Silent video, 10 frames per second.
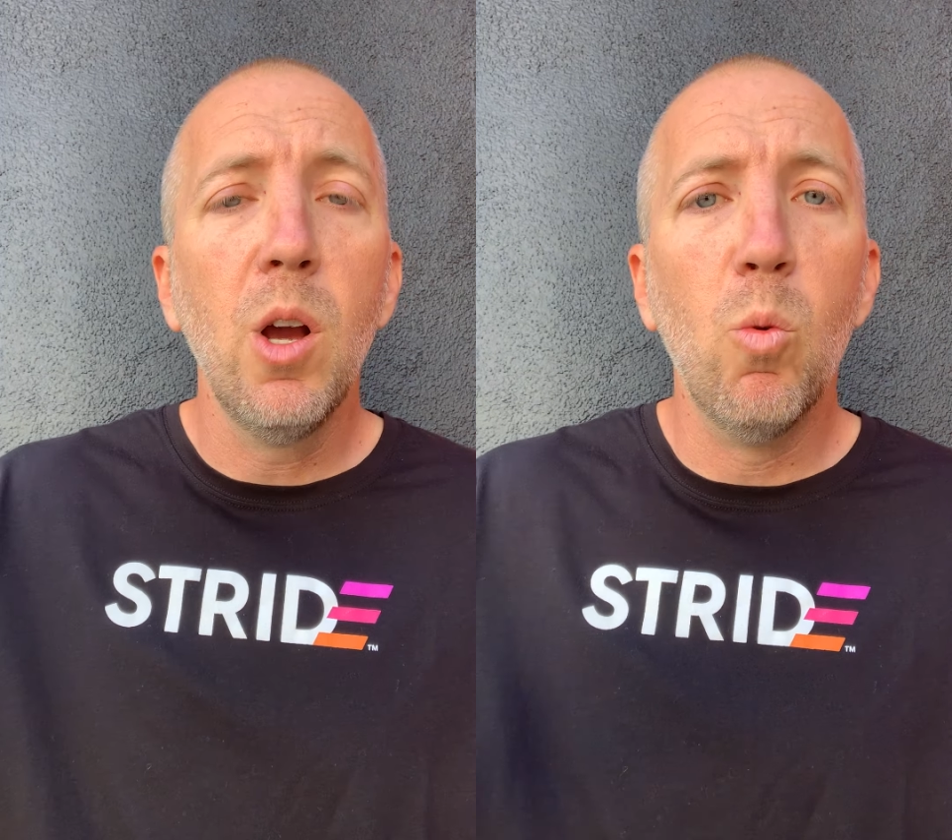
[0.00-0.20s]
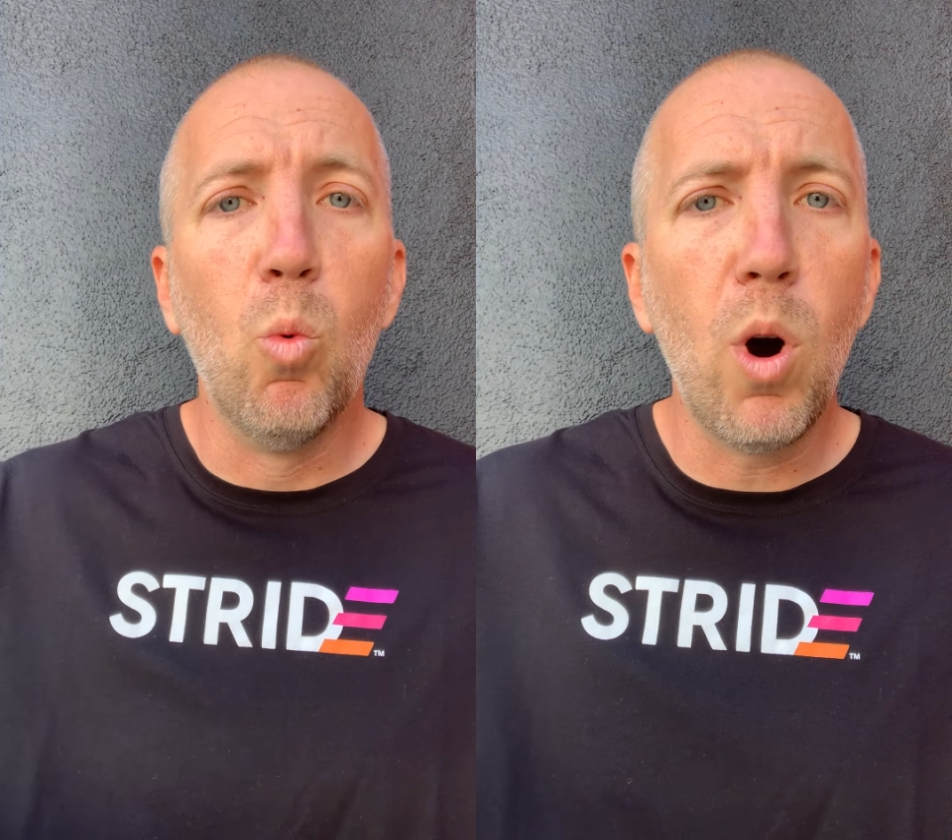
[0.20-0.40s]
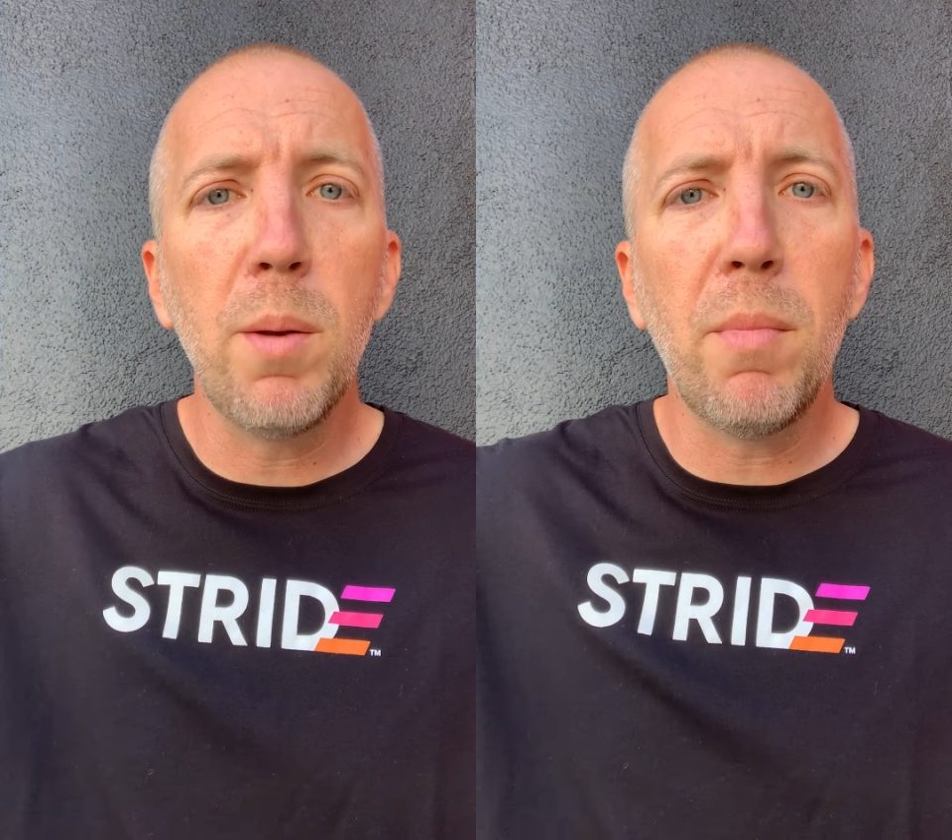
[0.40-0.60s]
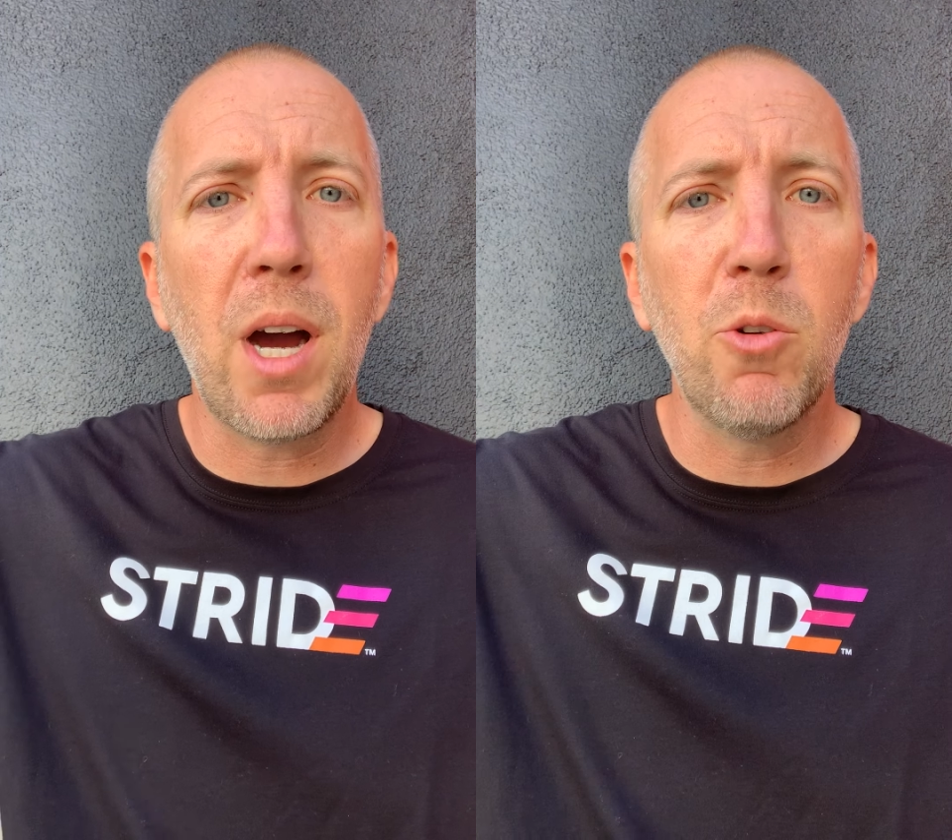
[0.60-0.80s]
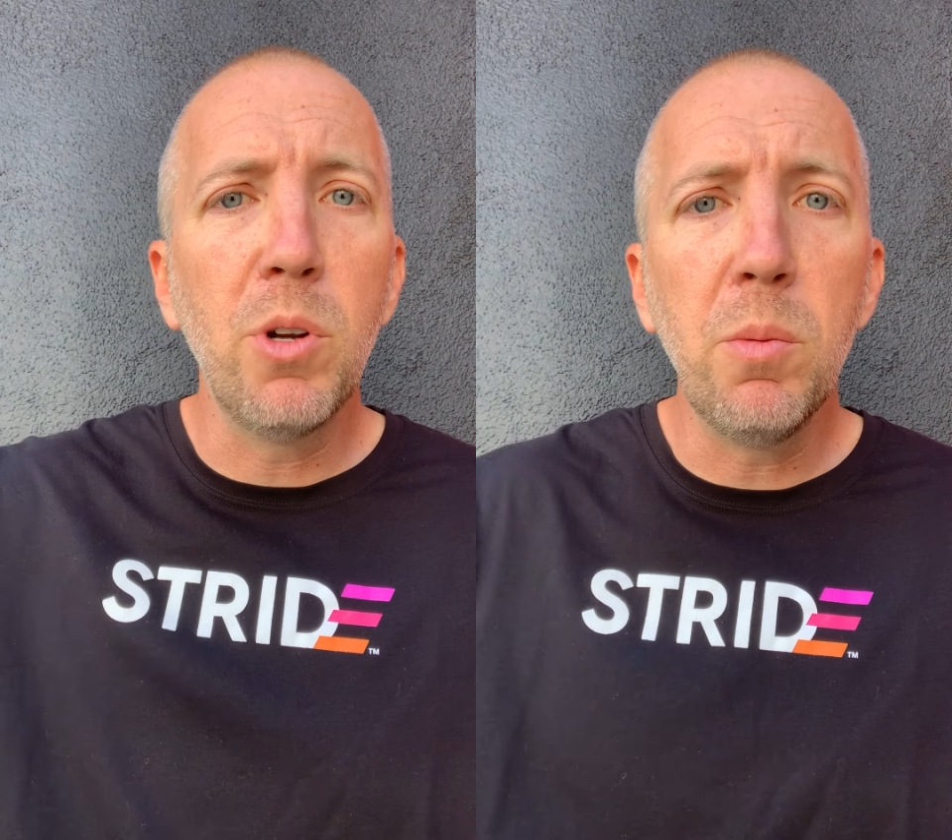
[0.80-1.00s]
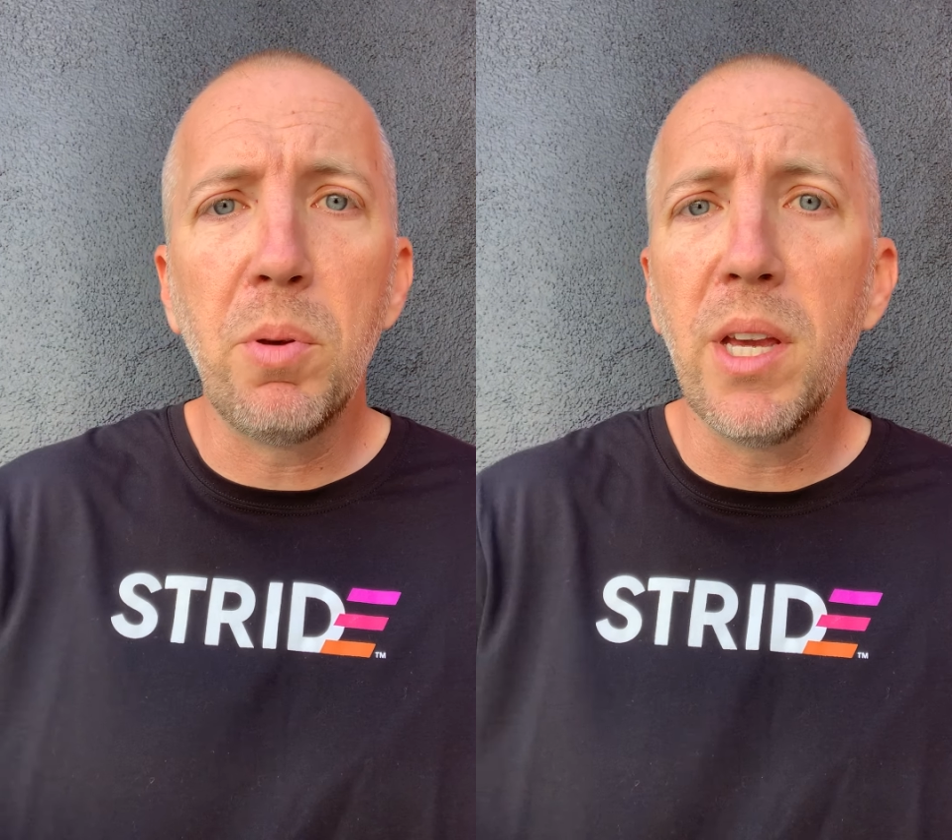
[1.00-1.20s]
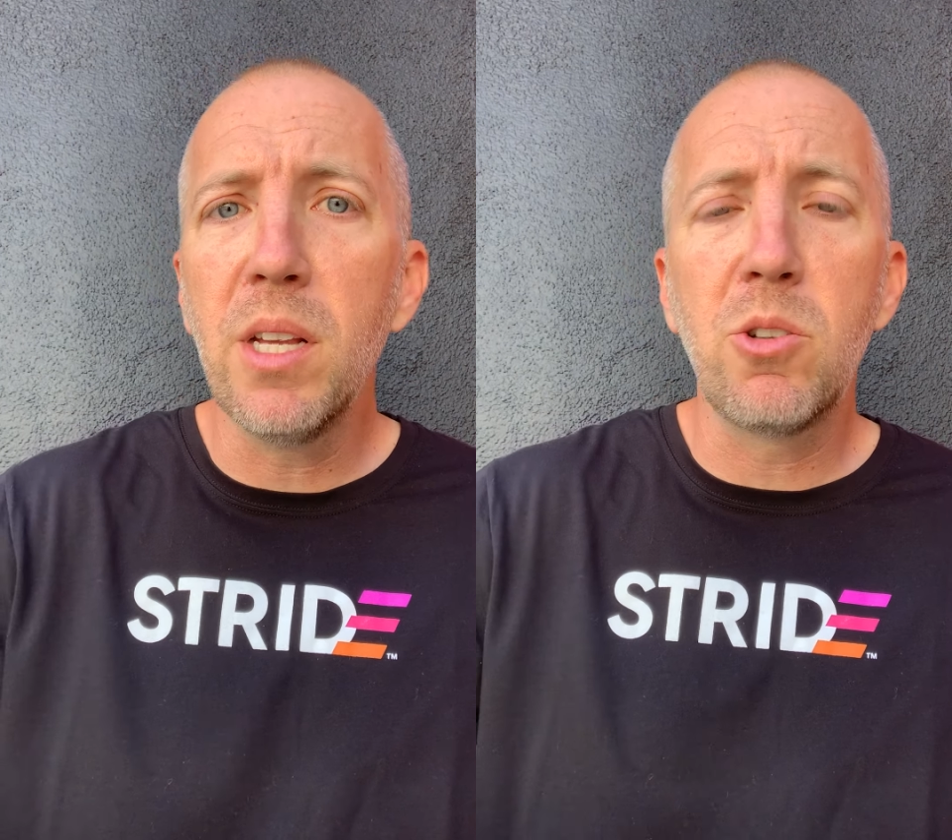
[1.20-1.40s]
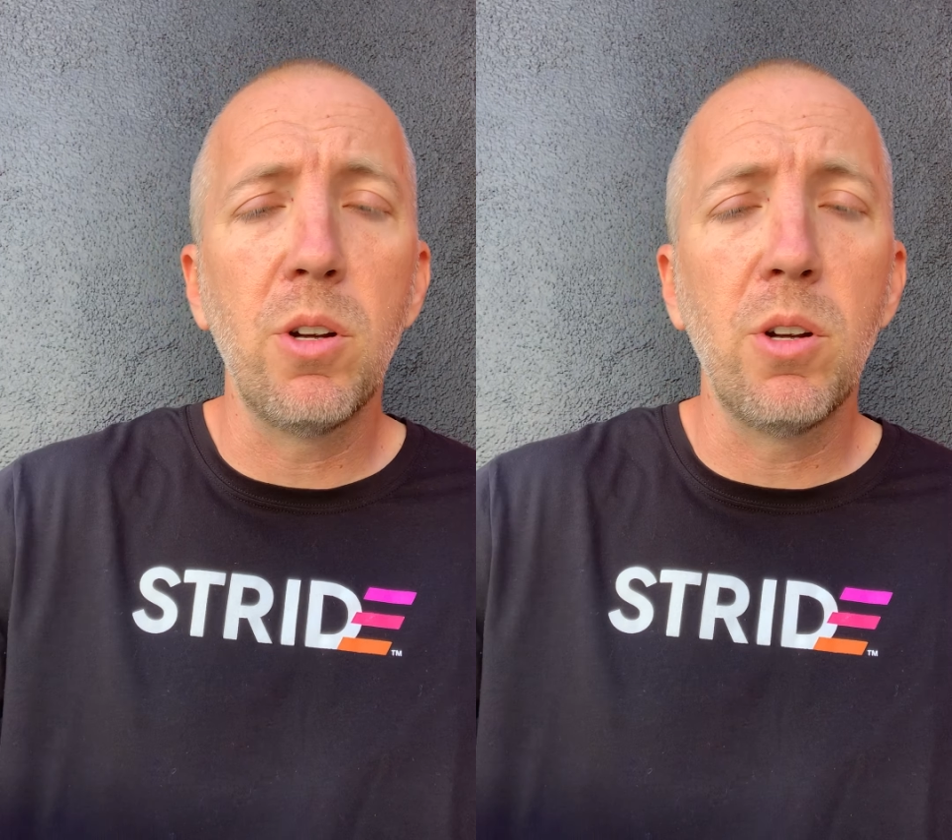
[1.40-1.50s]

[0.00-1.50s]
1 mile repeats,